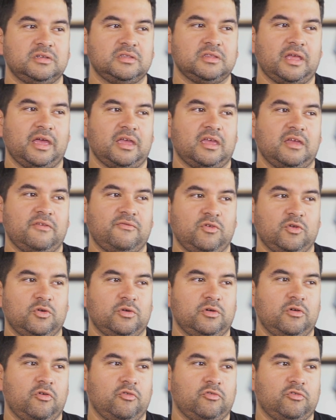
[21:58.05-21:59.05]
Like if
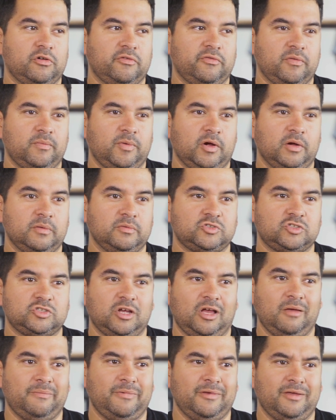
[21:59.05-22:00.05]
you're an owner of a
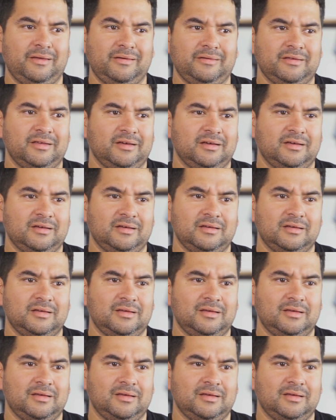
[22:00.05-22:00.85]
barbershop, and I